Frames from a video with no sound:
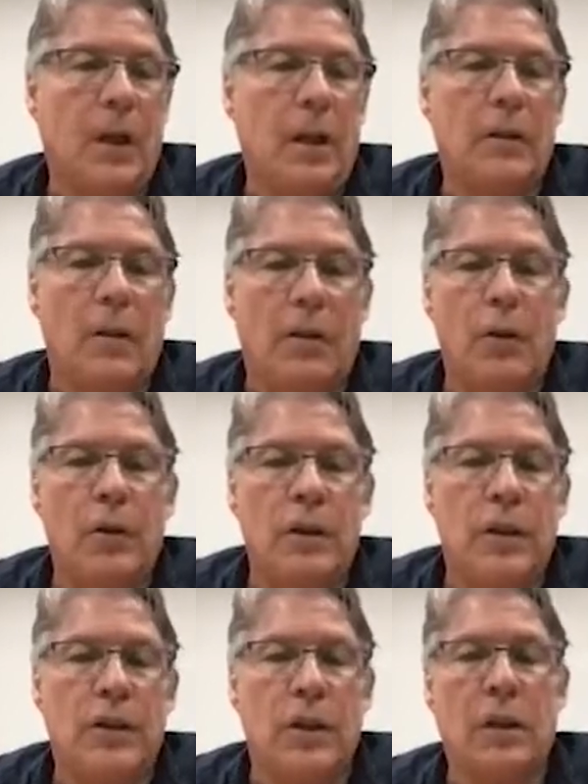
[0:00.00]
In the third
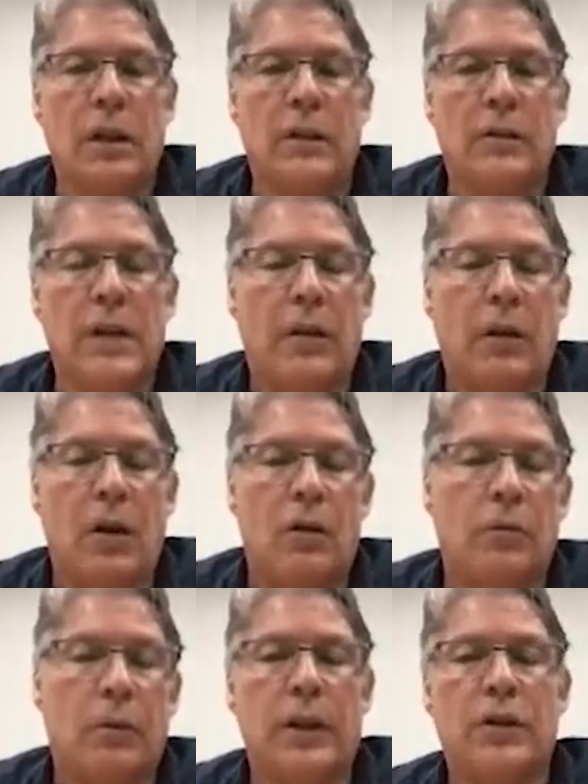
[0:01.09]
condition, it is now the
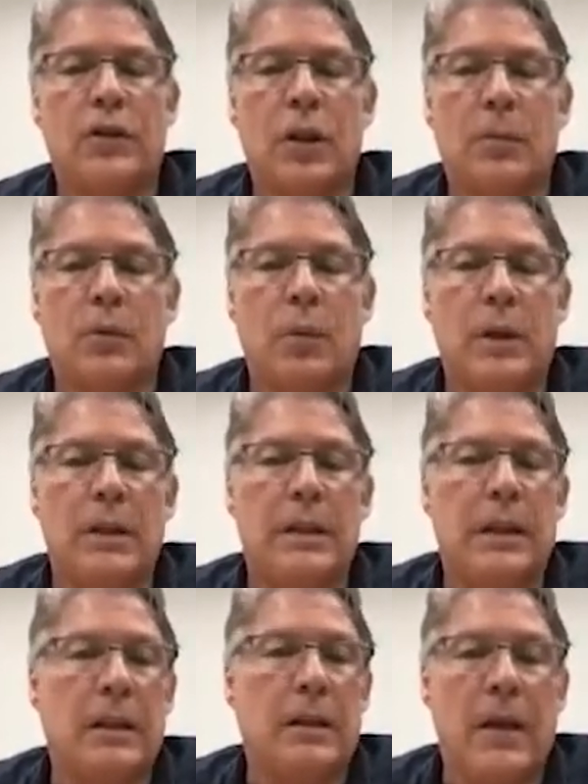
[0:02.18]
causal relationship between
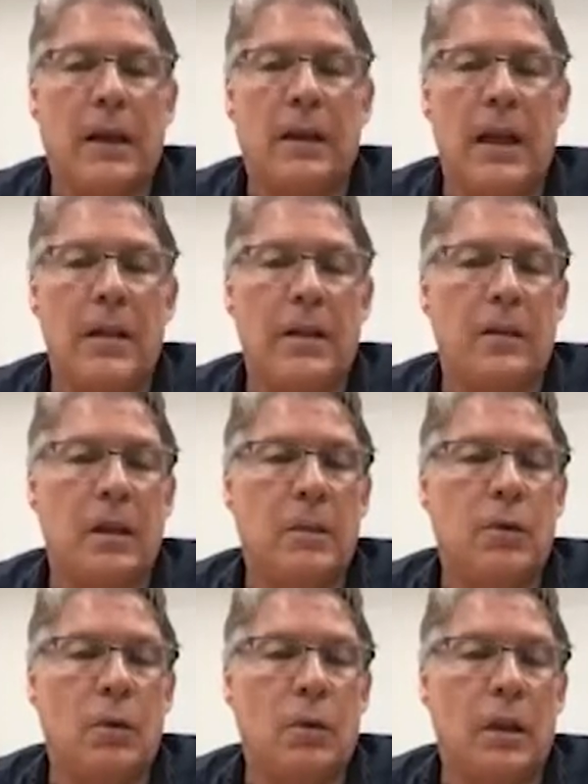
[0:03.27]
C and effect A that's
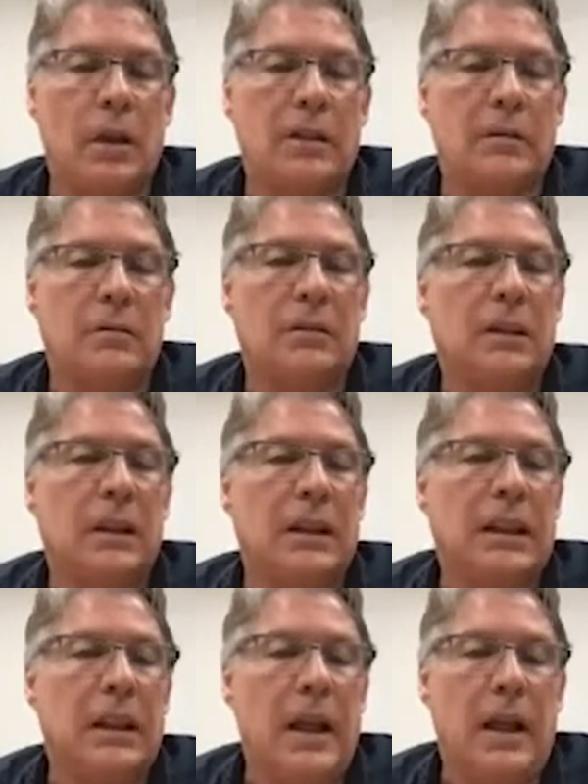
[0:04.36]
inhibitory.
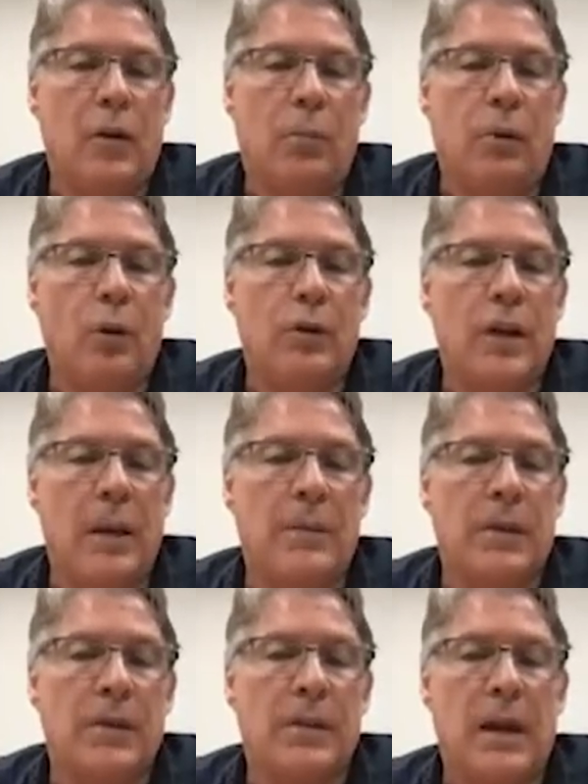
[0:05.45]
In the
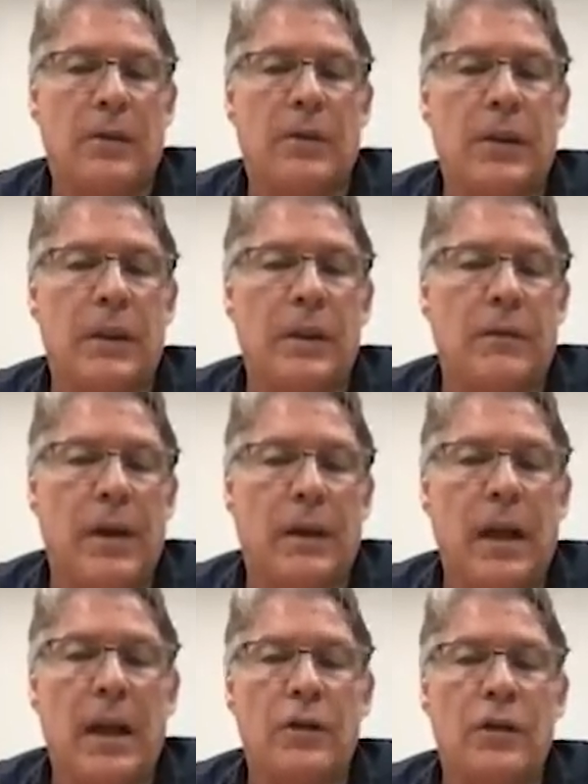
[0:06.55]
prototypes, it's now C and effect
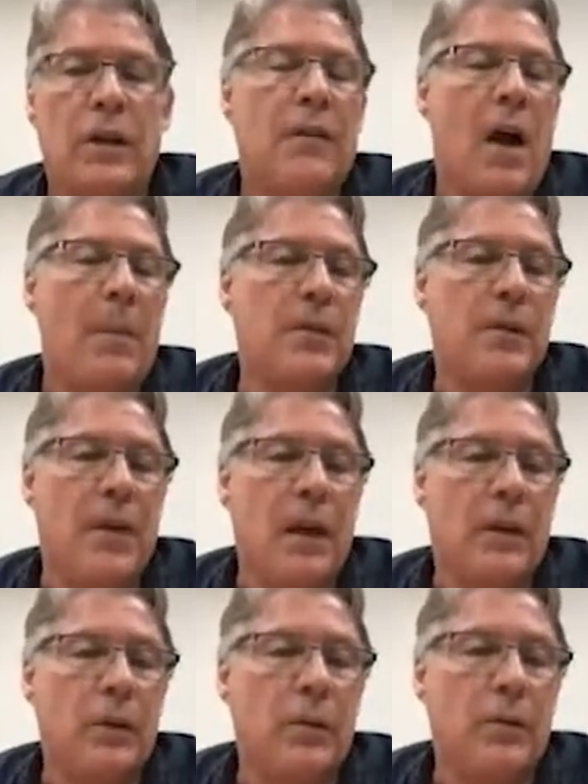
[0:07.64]
A just have opposite
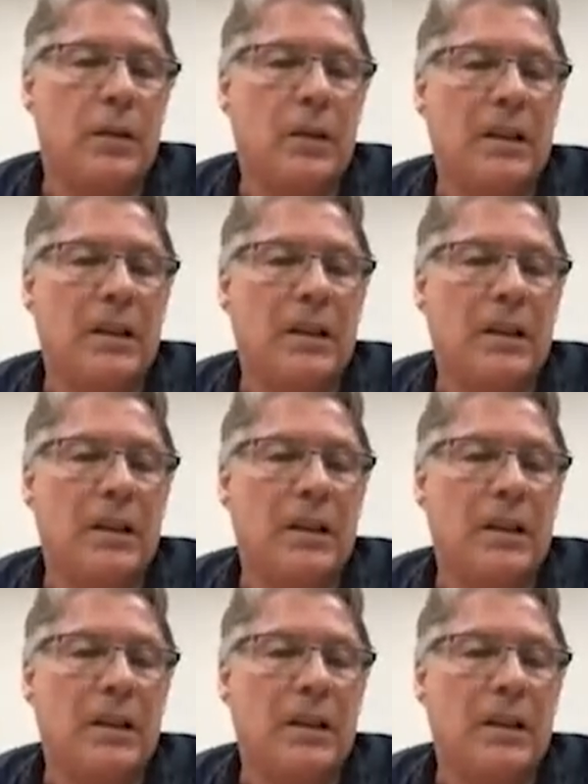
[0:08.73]
values.